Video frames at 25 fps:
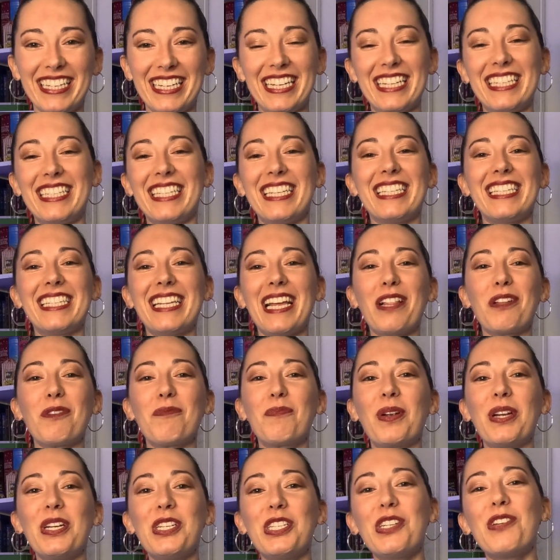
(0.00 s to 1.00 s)
It's a
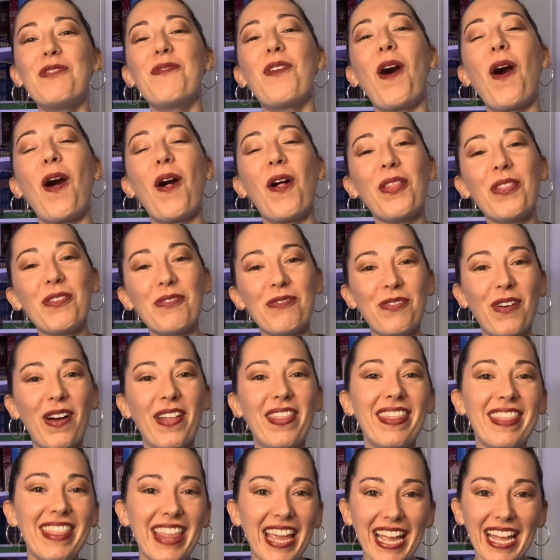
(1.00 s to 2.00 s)
celebration of all the
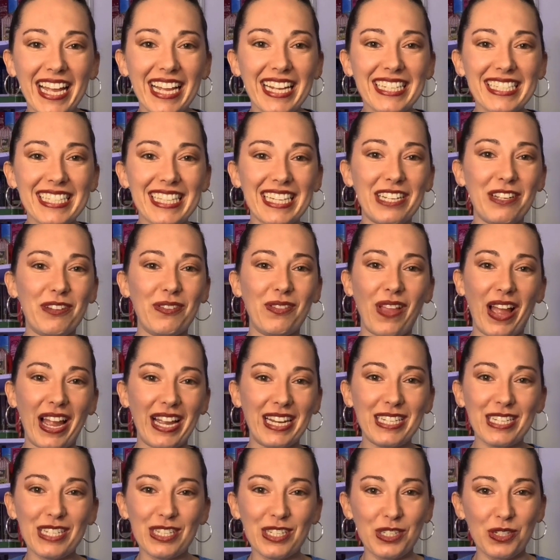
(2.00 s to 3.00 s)
fun things that you
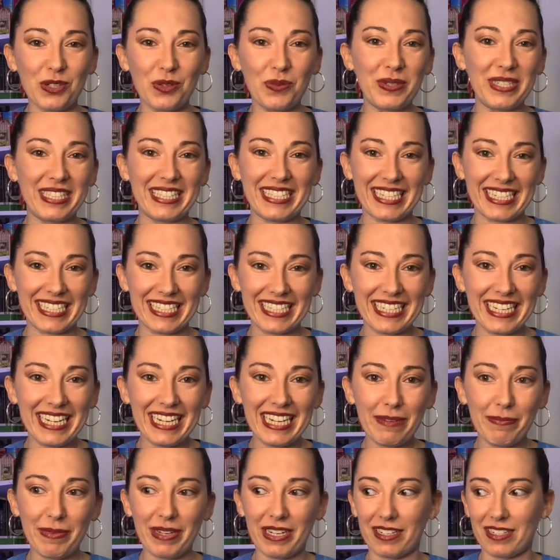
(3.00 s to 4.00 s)
like to do with
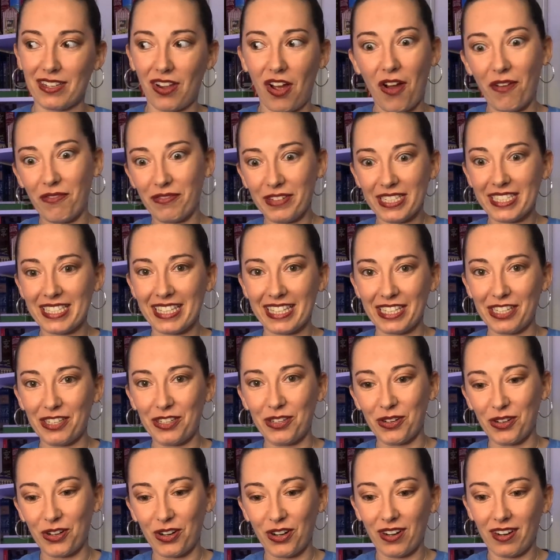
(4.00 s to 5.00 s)
Disney, because obviously
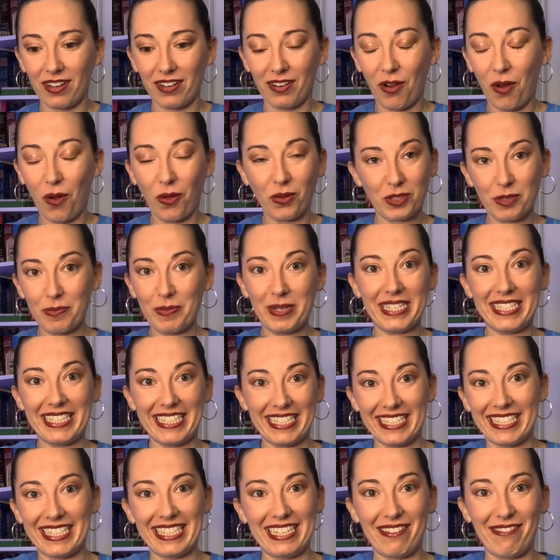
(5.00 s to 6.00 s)
you're an ultimate
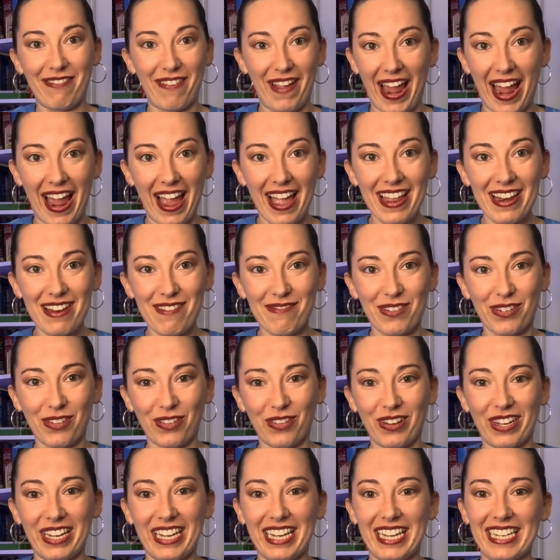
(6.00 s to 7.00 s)
Disney fan if you're
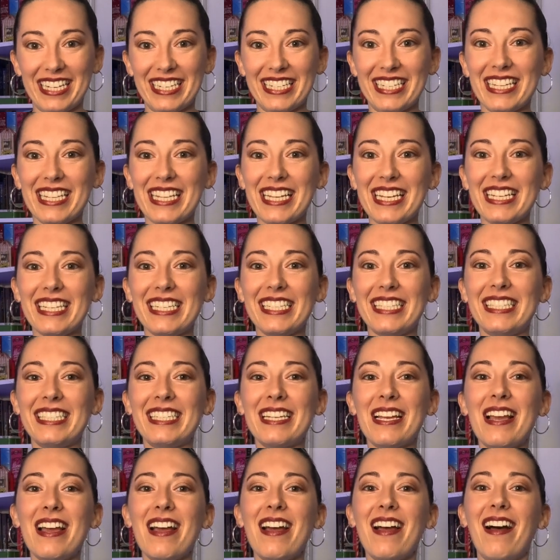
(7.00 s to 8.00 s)
looking into this.
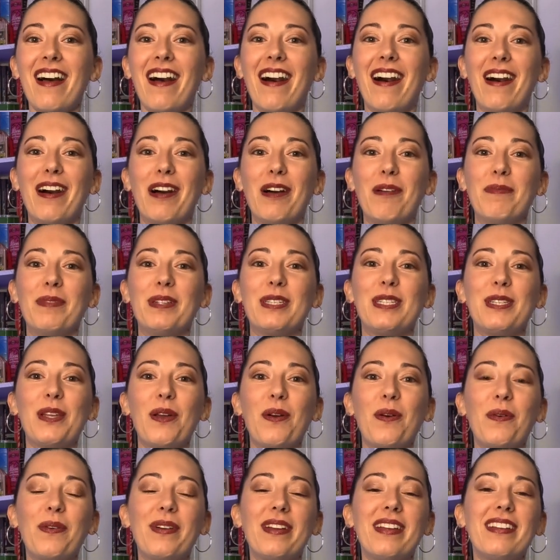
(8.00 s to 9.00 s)

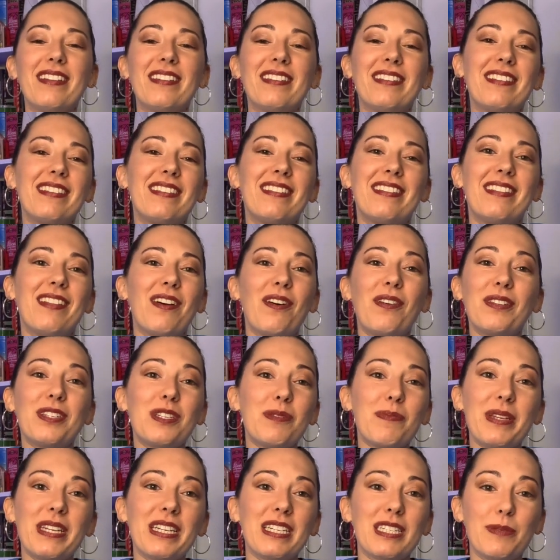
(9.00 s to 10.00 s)
The
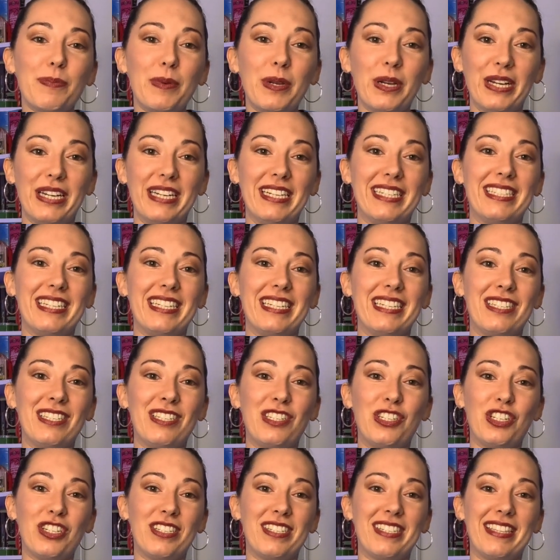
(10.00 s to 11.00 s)
ultimate experience is
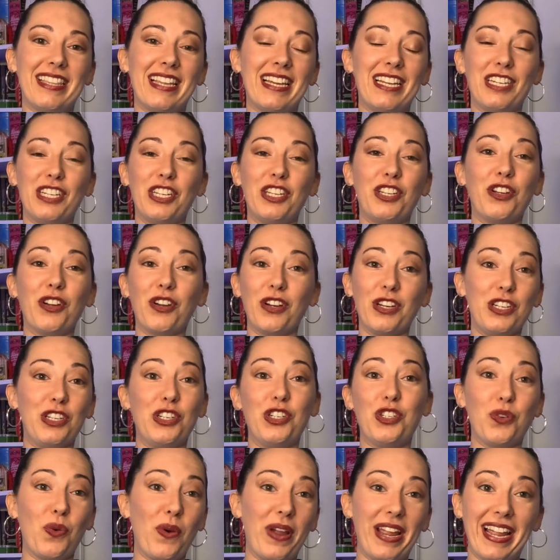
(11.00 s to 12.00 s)
just that you're
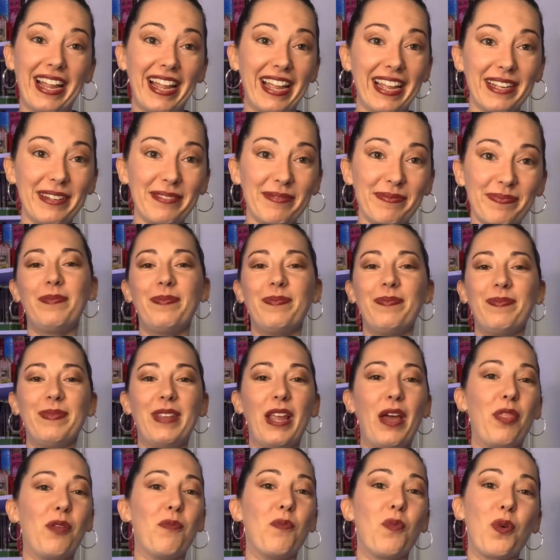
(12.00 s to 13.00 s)
enjoying it.
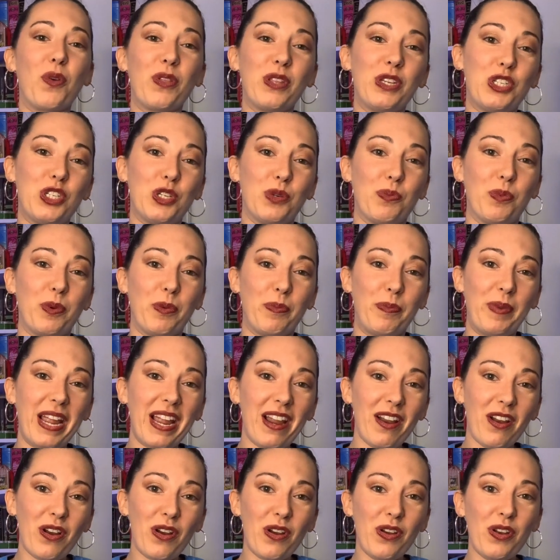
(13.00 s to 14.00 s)
Now, the more that you're
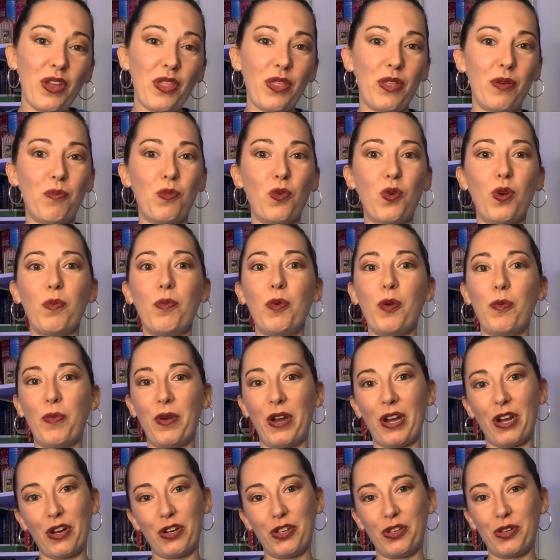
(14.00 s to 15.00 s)
prepared, the more
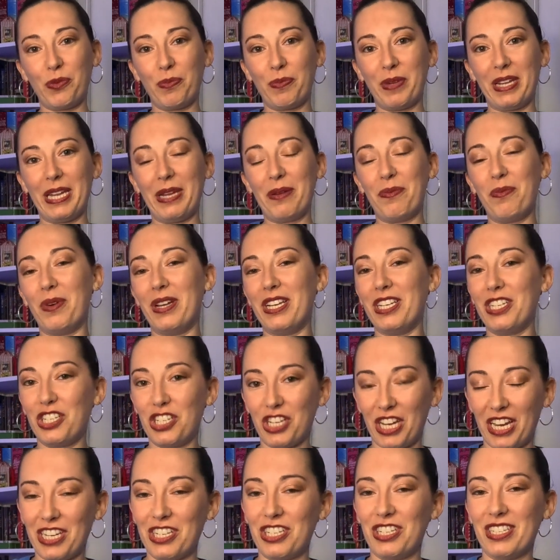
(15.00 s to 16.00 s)
prepared you'll be when
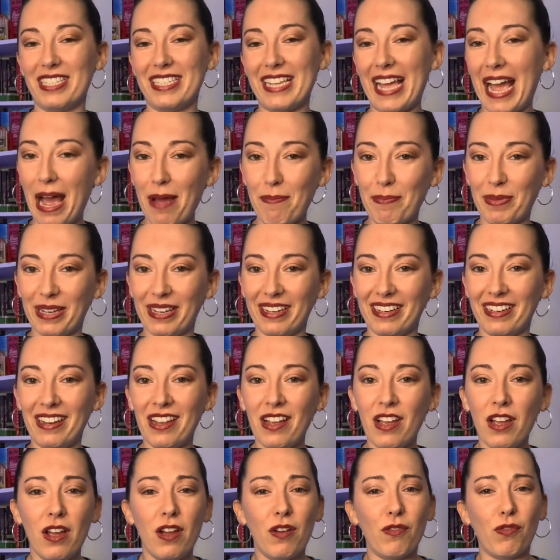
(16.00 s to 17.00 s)
changes happen.
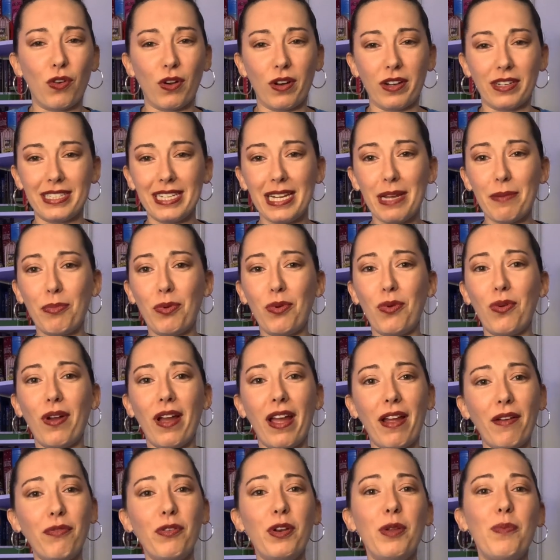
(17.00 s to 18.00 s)
For example,
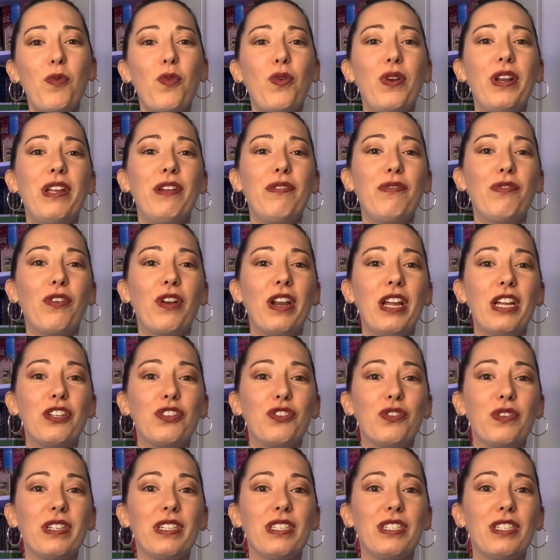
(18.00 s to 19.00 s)
every morning for
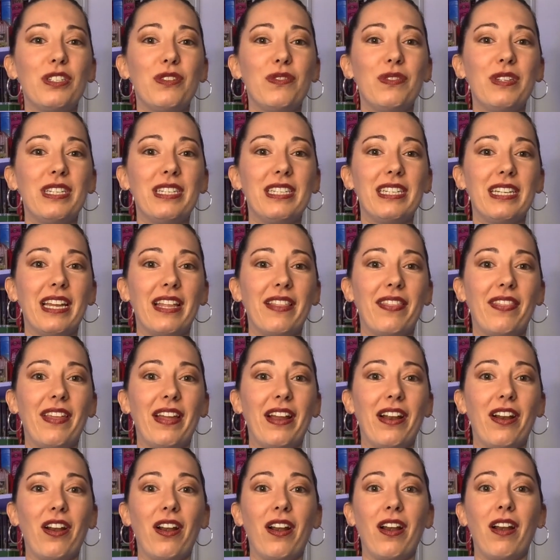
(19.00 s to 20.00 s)
entrance, you need to get
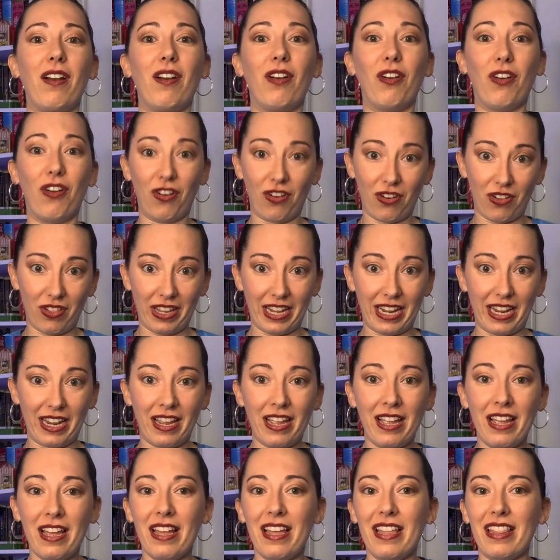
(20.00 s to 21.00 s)
there early.
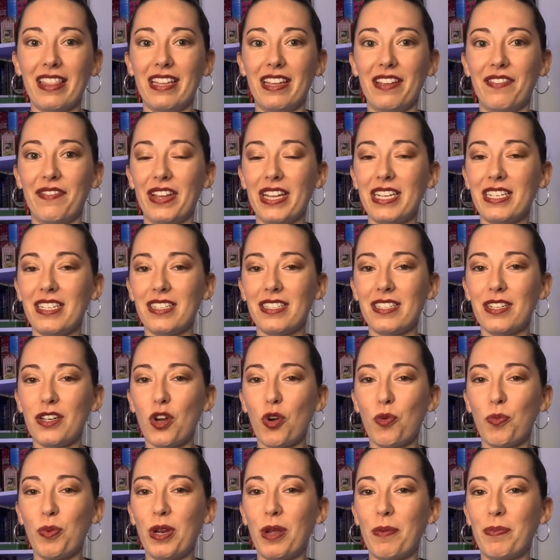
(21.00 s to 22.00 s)
The event doesn't
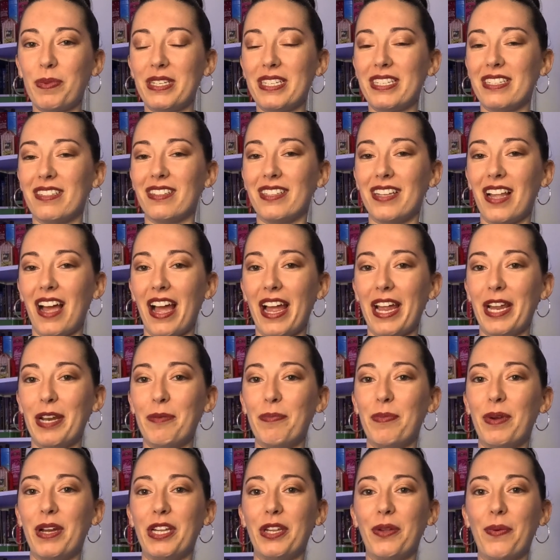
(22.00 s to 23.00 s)
open up until 9,
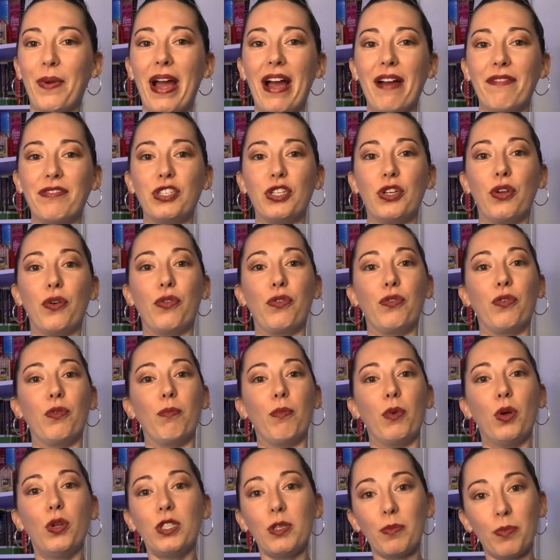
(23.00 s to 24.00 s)
but you have to go through
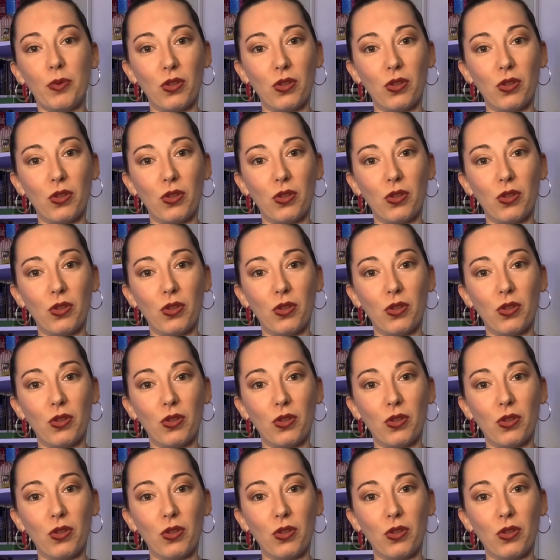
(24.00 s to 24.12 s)
multiple